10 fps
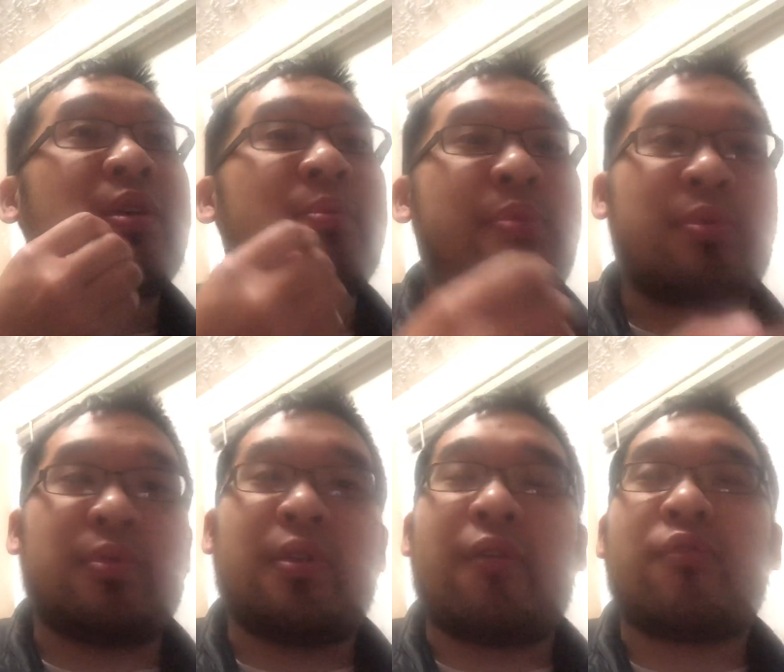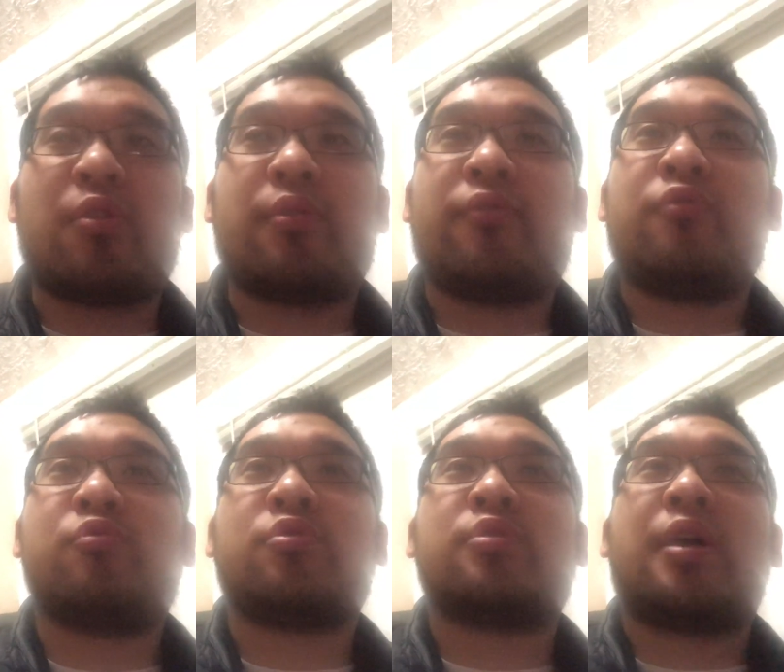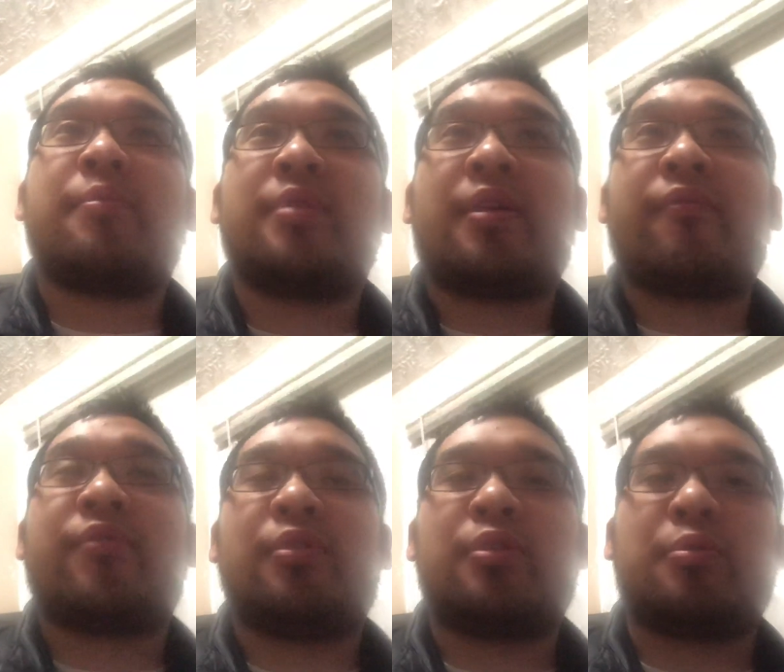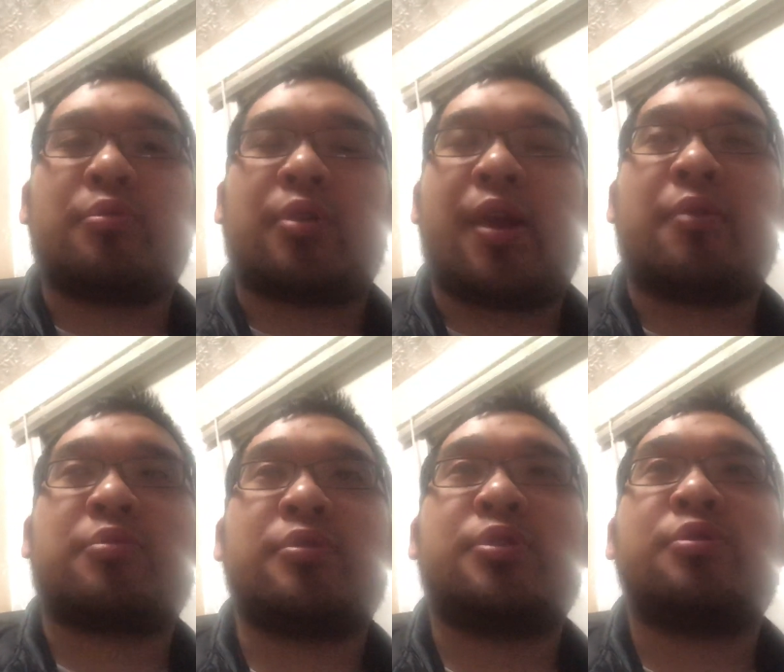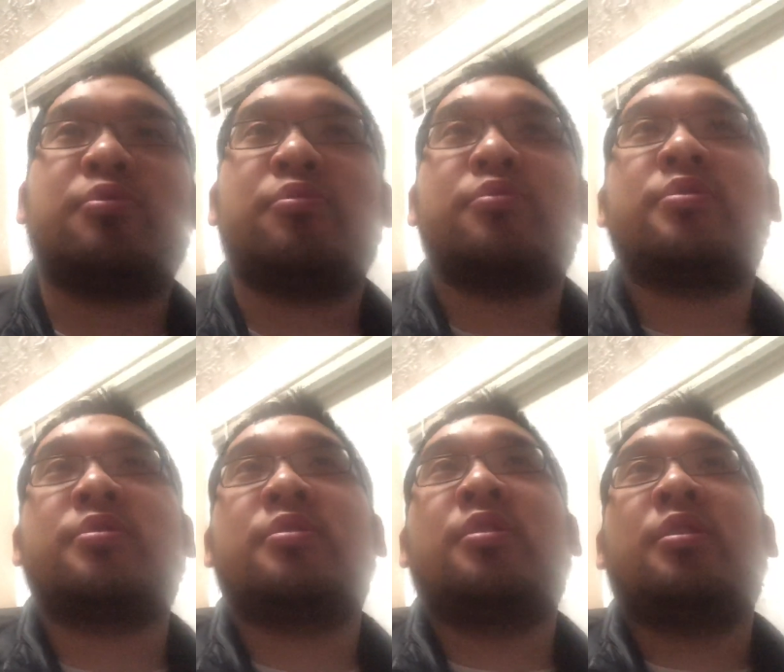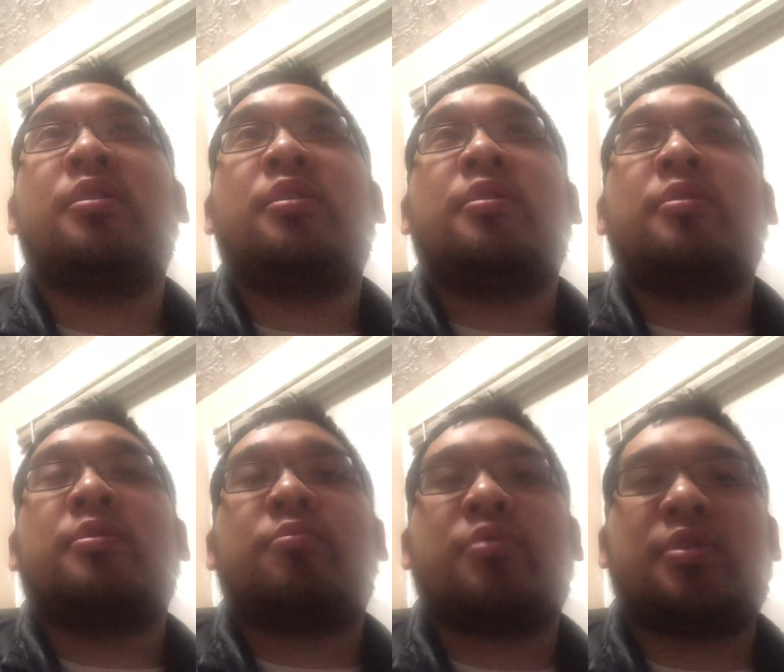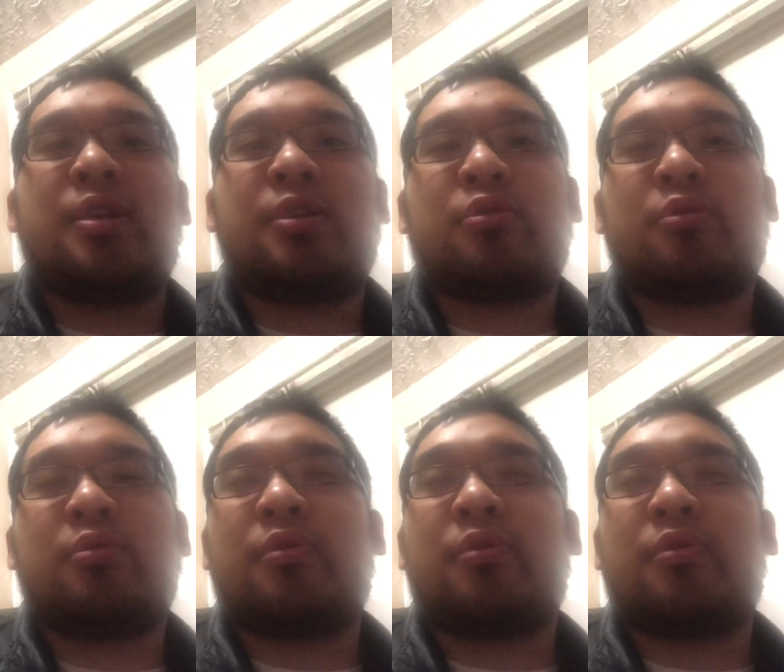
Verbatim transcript: People loved RE4. I mean, I felt there were character issues. Presentation was good.